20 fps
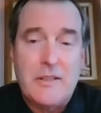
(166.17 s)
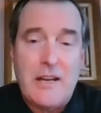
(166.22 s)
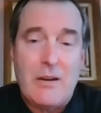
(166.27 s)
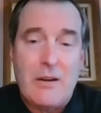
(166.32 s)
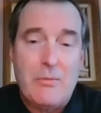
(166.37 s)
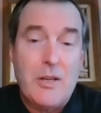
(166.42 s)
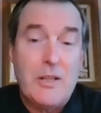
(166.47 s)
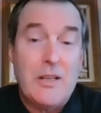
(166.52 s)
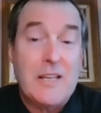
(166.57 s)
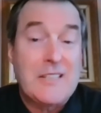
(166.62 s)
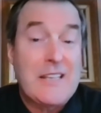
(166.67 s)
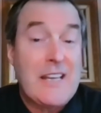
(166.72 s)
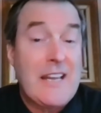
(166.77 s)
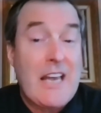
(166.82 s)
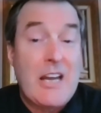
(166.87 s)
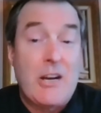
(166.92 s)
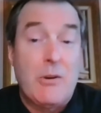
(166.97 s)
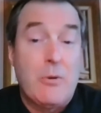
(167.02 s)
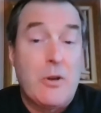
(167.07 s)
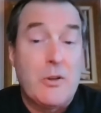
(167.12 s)
and then I realized,
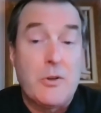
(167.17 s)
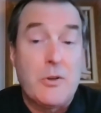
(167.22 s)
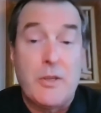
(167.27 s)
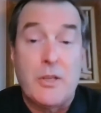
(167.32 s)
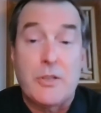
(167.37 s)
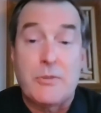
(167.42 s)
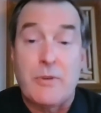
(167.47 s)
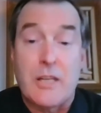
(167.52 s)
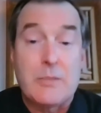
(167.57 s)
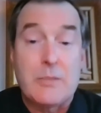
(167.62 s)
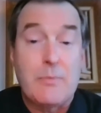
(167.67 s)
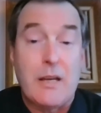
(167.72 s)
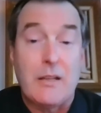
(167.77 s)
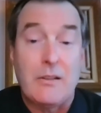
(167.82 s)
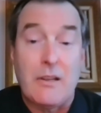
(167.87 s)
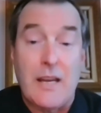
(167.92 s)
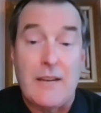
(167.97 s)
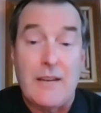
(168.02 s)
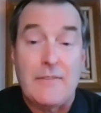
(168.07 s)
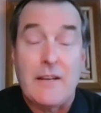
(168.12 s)
hey, I don't want to do this the rest of my
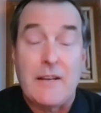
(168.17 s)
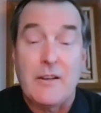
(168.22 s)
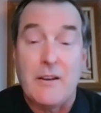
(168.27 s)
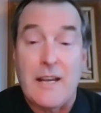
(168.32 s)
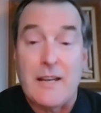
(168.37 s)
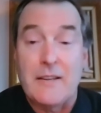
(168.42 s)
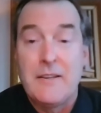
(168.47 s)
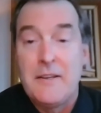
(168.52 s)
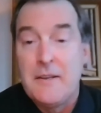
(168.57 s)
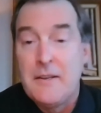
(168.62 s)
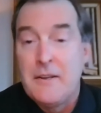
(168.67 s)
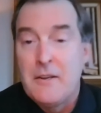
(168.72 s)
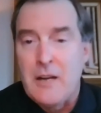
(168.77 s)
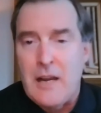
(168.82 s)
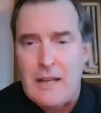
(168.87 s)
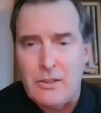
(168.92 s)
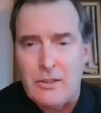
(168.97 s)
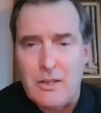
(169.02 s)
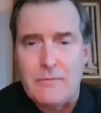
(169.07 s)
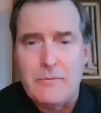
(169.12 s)
life. I go, I
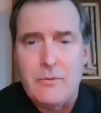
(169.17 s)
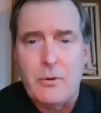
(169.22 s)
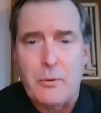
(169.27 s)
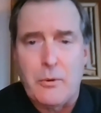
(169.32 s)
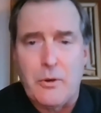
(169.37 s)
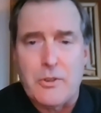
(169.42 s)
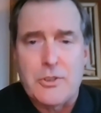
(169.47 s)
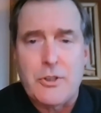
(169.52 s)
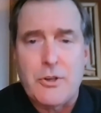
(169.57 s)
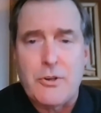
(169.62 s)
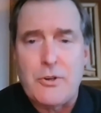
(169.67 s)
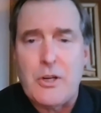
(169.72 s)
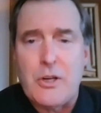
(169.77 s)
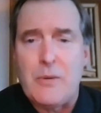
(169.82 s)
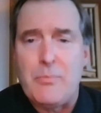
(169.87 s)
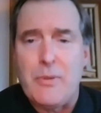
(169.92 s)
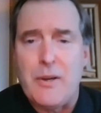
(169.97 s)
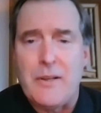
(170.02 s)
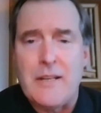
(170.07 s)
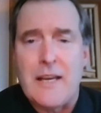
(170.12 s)
I loved oral
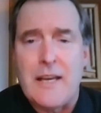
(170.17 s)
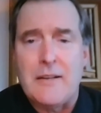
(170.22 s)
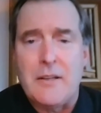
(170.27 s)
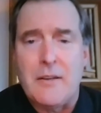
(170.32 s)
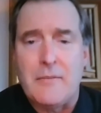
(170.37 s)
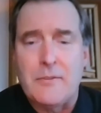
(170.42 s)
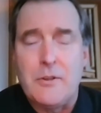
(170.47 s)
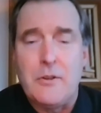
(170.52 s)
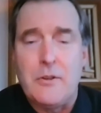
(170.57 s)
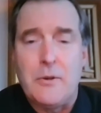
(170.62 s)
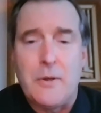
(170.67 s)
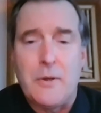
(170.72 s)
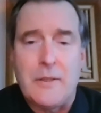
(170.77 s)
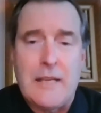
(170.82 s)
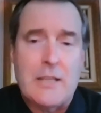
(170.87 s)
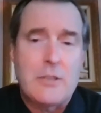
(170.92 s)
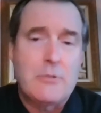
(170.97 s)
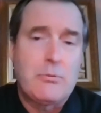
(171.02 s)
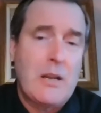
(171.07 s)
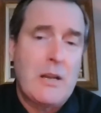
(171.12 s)
surgery, but not enough to do it.
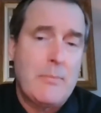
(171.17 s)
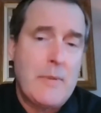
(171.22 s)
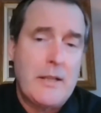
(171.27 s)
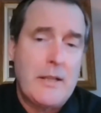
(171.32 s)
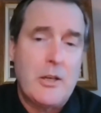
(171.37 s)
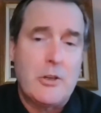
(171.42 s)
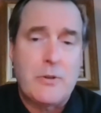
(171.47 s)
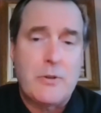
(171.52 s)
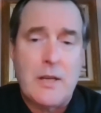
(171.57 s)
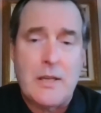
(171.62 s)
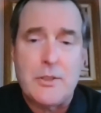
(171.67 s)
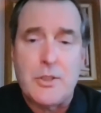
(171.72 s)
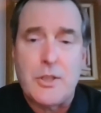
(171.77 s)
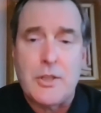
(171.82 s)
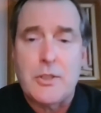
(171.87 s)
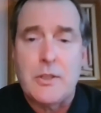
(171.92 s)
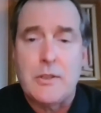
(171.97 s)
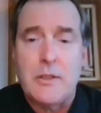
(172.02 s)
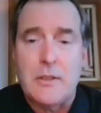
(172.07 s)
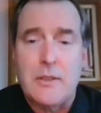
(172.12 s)
And that's where I made the
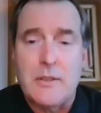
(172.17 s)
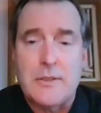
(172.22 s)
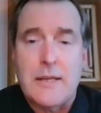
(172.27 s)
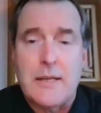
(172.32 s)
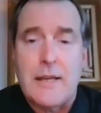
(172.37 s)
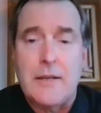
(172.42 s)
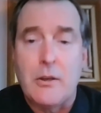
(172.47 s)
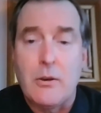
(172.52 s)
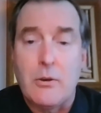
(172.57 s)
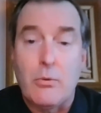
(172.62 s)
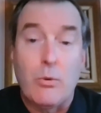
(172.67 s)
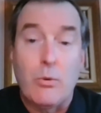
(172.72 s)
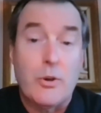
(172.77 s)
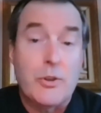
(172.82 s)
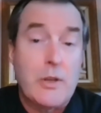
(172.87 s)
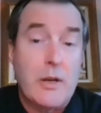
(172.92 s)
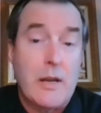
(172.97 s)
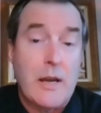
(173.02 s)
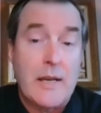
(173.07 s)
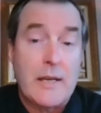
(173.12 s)
transition to decide to go to
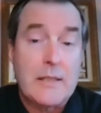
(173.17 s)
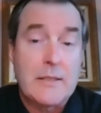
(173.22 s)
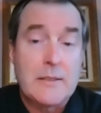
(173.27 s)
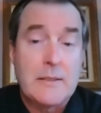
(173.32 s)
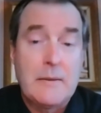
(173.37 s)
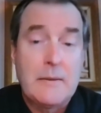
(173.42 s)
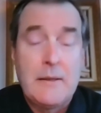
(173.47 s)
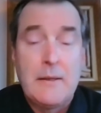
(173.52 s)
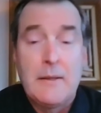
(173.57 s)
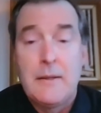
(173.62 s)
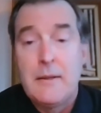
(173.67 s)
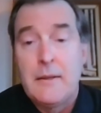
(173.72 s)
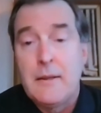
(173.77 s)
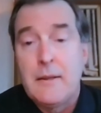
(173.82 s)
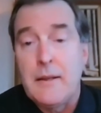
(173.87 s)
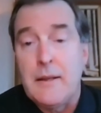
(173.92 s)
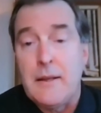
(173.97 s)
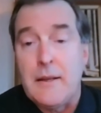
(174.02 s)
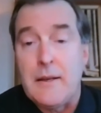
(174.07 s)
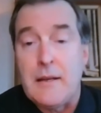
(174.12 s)
orthodontics.
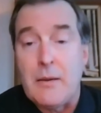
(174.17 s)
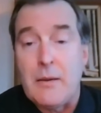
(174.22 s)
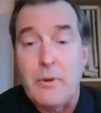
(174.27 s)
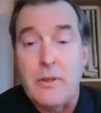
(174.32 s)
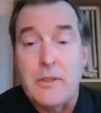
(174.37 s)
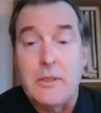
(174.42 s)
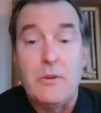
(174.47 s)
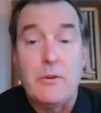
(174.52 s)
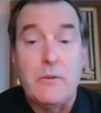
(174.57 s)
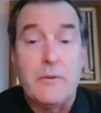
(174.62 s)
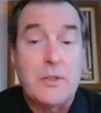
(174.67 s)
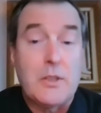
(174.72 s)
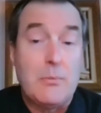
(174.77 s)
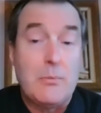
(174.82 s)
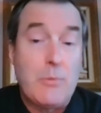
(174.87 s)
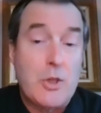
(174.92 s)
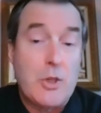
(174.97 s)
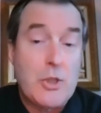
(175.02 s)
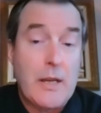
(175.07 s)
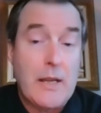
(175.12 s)
And I went to University
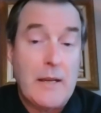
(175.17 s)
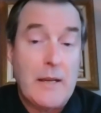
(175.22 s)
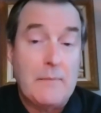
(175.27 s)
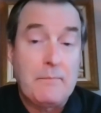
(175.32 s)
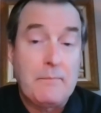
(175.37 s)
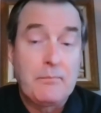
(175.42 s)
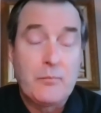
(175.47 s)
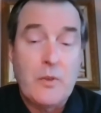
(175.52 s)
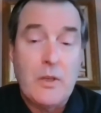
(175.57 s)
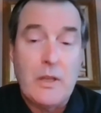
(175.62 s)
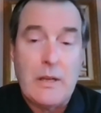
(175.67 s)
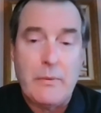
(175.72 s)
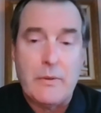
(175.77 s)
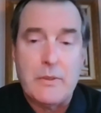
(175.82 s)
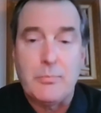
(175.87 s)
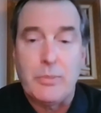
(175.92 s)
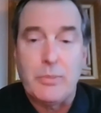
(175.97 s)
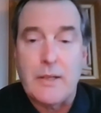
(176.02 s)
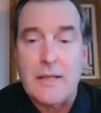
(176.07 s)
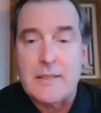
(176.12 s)
of Michigan, and I
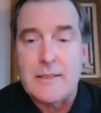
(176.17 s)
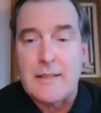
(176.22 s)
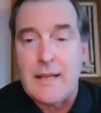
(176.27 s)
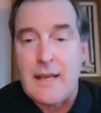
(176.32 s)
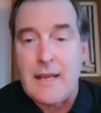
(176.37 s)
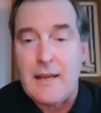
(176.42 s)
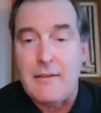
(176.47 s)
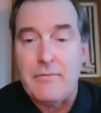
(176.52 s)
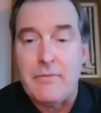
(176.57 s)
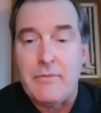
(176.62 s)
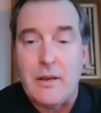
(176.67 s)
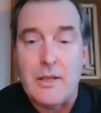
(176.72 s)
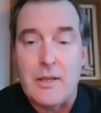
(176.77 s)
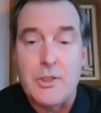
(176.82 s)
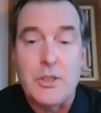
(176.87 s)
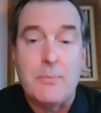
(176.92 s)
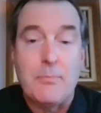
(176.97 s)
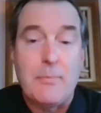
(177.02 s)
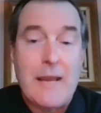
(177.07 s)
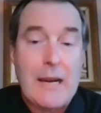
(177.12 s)
was blessed to have uh,
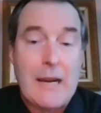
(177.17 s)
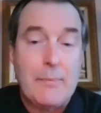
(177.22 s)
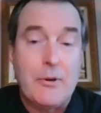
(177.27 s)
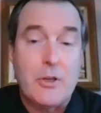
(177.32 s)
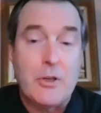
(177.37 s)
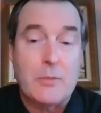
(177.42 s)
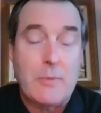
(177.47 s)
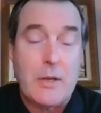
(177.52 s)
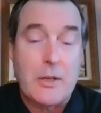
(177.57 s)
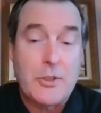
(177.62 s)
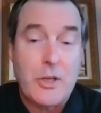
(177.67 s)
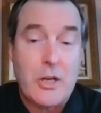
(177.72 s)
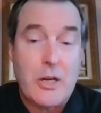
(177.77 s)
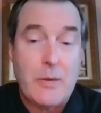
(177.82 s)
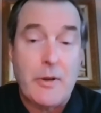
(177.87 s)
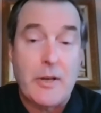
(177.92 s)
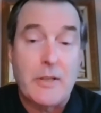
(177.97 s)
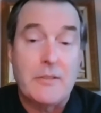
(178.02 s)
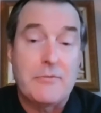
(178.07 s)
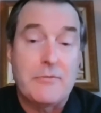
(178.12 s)
Jim McNair as my
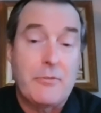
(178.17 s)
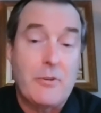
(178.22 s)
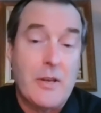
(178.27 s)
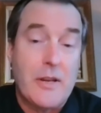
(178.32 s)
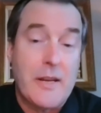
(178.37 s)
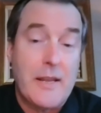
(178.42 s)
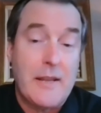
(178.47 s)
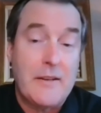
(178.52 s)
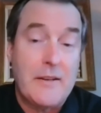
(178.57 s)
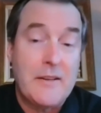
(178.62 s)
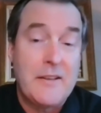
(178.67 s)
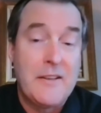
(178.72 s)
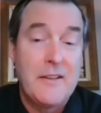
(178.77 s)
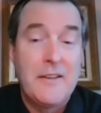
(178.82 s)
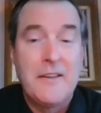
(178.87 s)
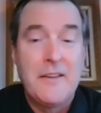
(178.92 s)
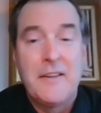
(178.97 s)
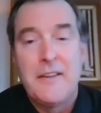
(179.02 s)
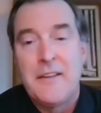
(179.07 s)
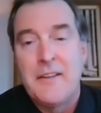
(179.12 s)
chairman on the front end.
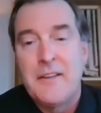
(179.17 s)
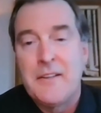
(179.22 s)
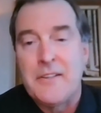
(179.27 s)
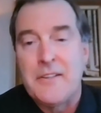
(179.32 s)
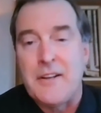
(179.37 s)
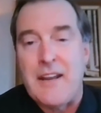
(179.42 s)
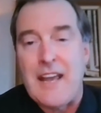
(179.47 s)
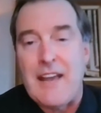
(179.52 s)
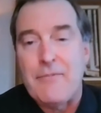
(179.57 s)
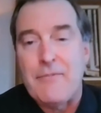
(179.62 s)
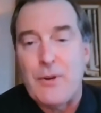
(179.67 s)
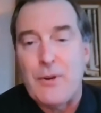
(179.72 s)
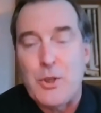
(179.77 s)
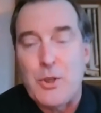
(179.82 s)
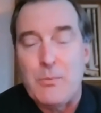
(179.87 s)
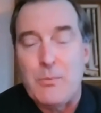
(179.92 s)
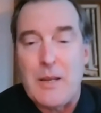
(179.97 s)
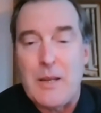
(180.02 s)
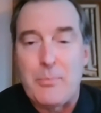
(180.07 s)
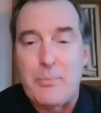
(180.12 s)
Then halfway
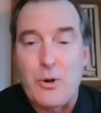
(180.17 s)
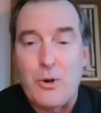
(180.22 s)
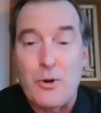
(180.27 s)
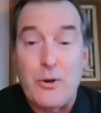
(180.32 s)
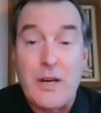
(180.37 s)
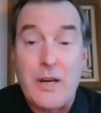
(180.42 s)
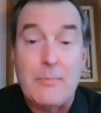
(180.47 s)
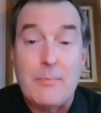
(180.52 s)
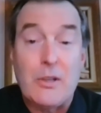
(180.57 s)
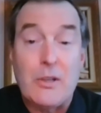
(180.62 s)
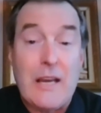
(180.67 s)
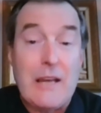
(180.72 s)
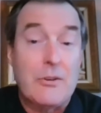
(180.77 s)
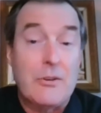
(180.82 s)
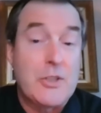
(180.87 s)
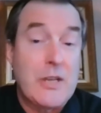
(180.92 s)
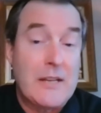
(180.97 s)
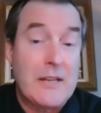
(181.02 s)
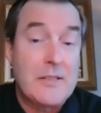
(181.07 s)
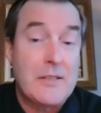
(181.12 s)
through my program,
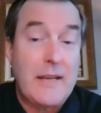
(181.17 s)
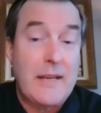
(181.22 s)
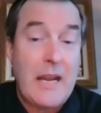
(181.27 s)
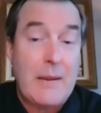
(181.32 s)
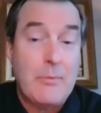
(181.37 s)
Lyle Johnson